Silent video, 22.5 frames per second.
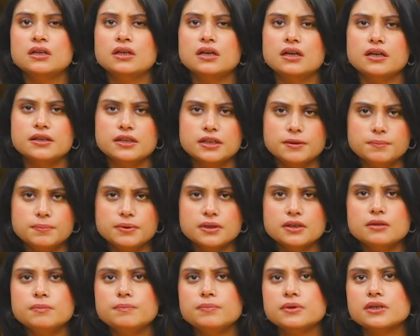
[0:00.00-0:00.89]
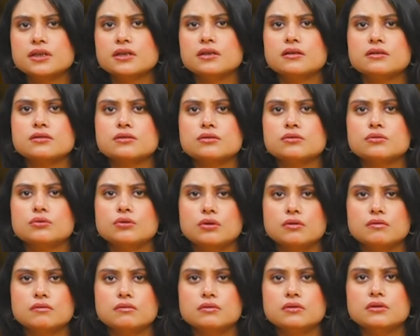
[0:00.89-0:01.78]
A typical picaresque
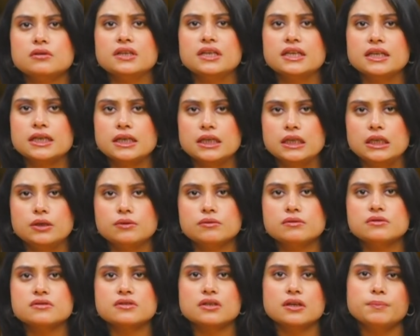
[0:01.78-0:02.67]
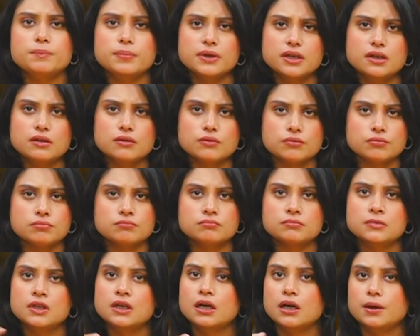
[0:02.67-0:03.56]
novel includes a picaro,
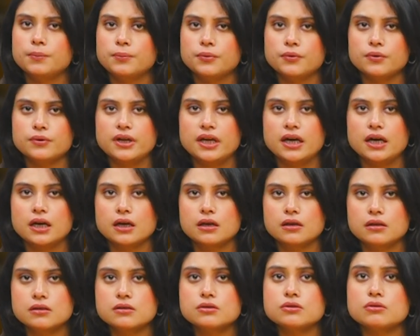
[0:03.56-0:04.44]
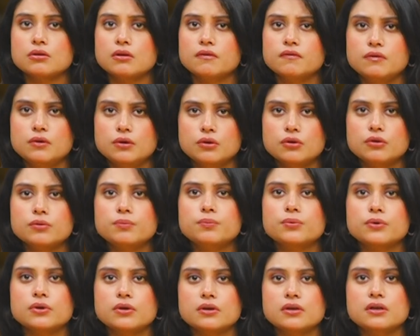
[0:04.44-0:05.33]
a protagonist of
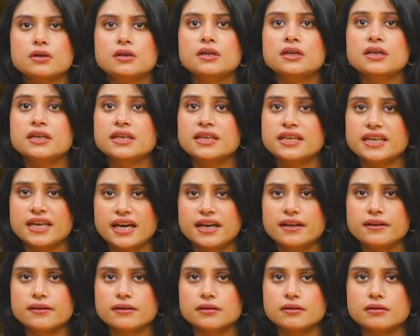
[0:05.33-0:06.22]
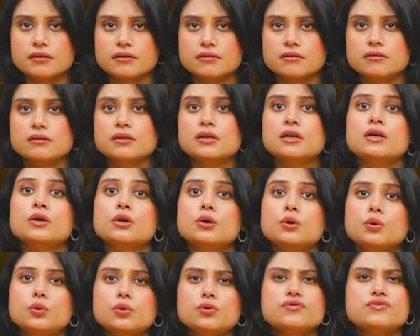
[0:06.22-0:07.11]
low-born character
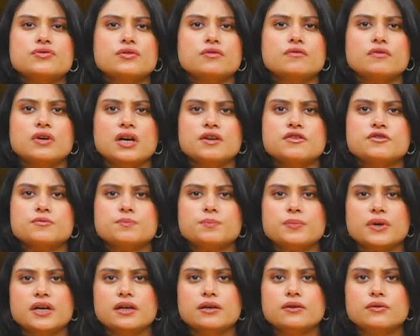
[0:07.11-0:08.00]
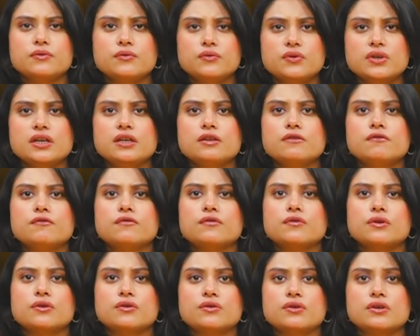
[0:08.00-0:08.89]
who survives by
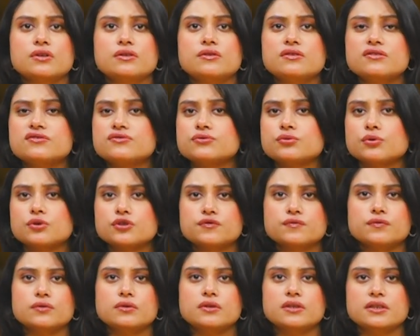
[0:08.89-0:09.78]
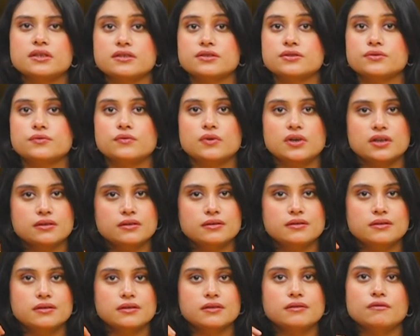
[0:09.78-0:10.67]
resourcefulness rather
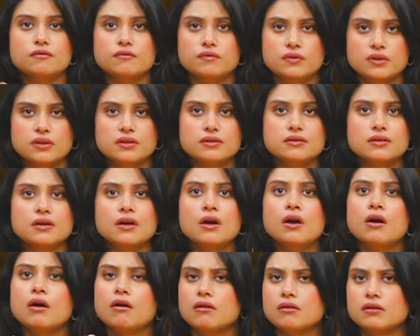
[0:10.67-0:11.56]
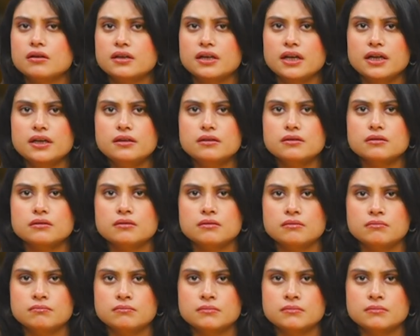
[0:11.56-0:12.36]
than wealth or title.